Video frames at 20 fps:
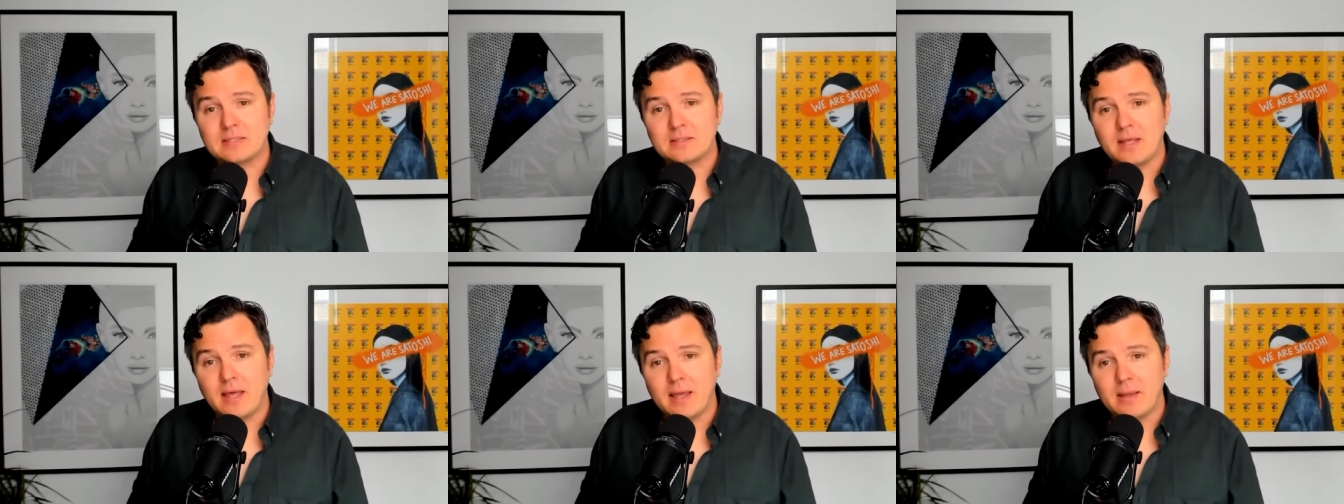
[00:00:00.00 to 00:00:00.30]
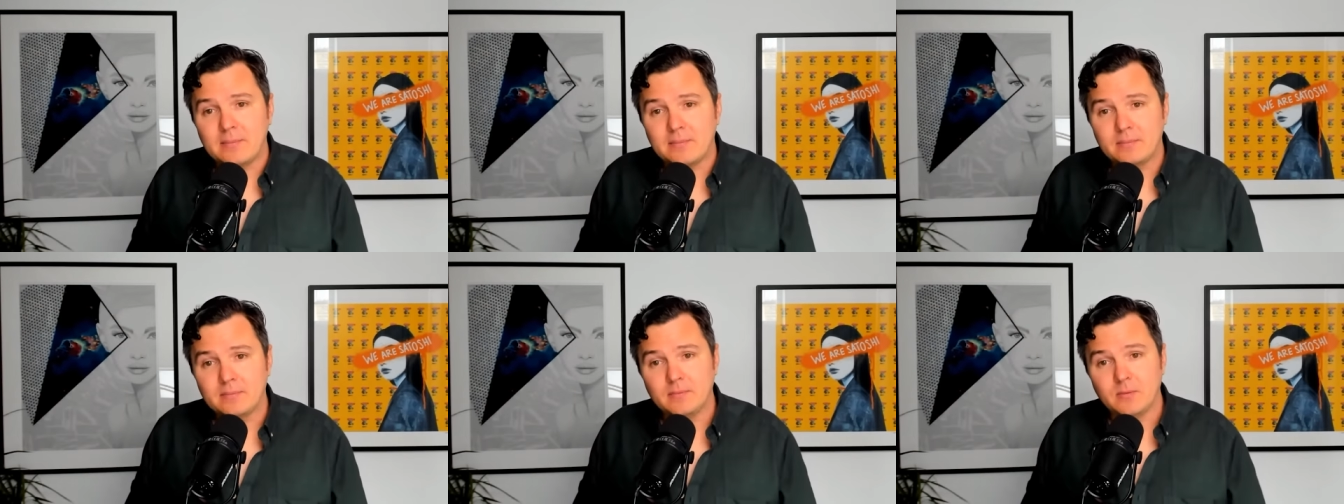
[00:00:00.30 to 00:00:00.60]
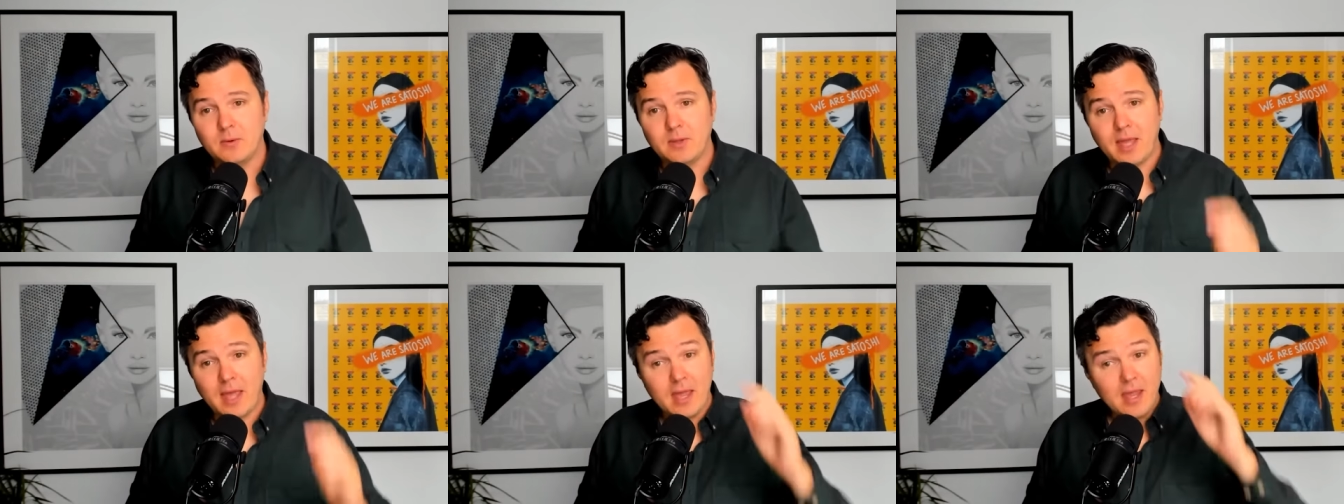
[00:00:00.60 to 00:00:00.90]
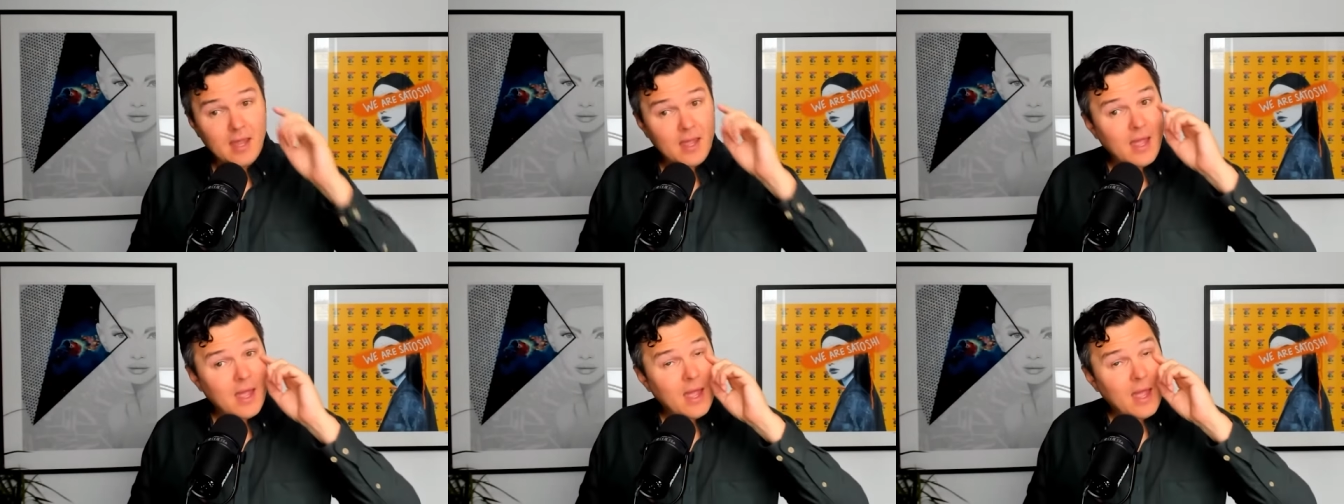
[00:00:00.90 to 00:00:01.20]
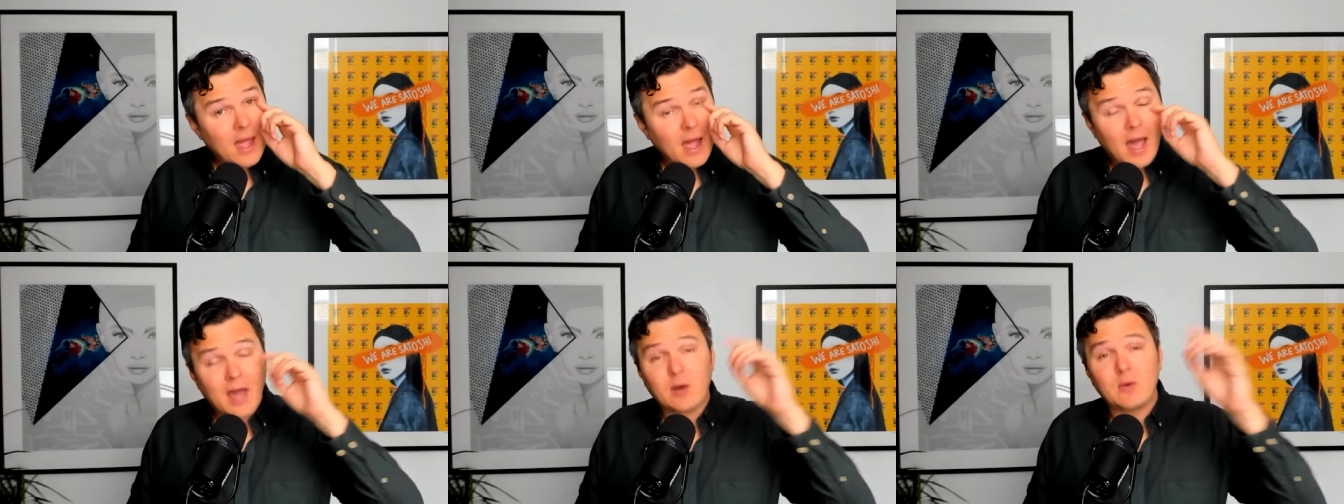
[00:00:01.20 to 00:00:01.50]
lie. Okay.
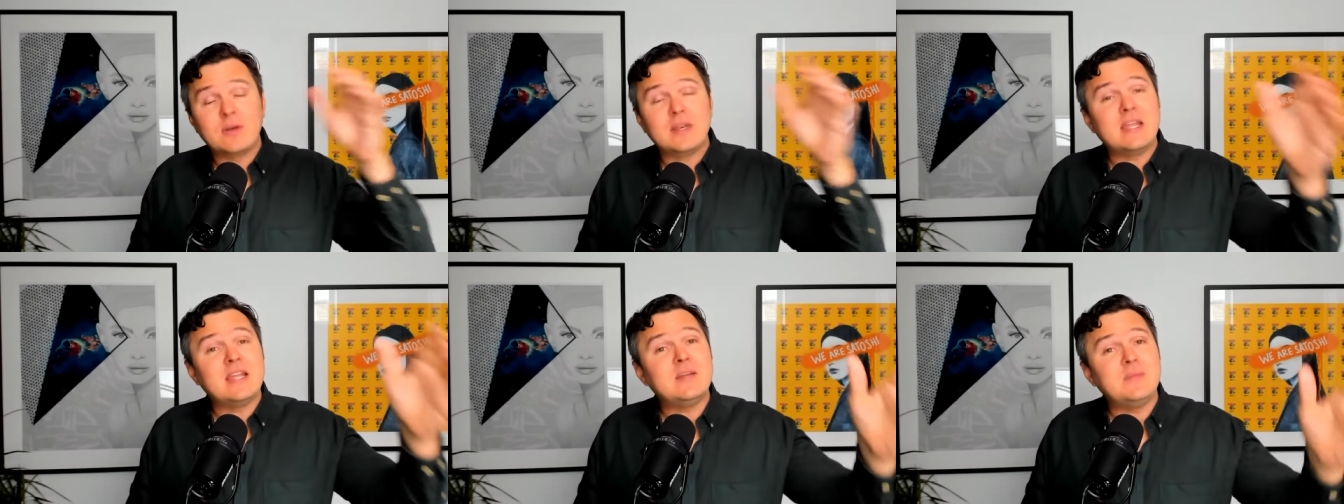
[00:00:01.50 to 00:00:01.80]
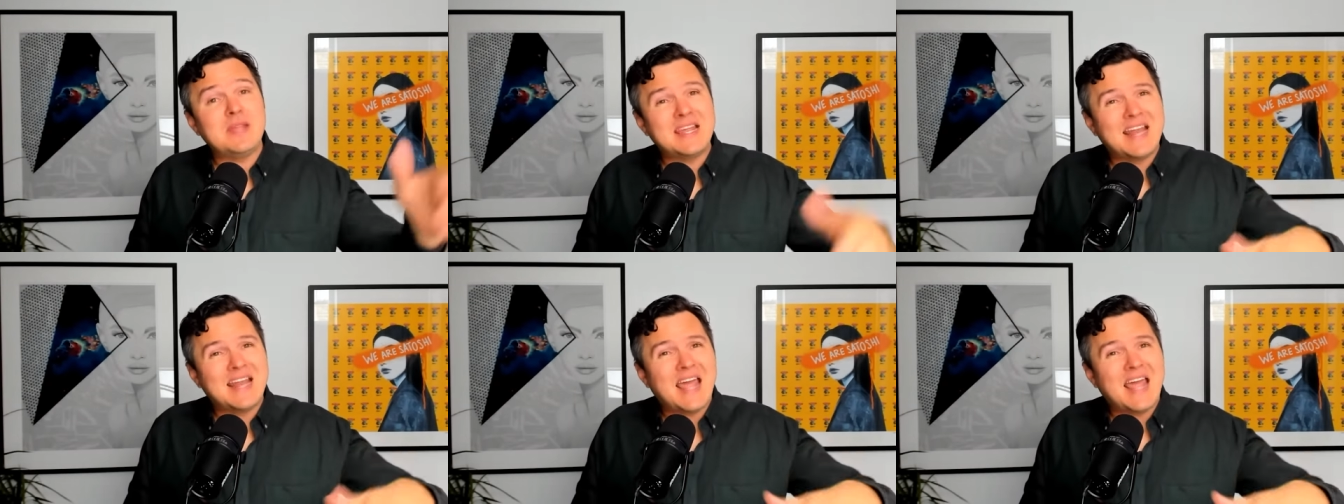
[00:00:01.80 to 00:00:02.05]
I don't need to be in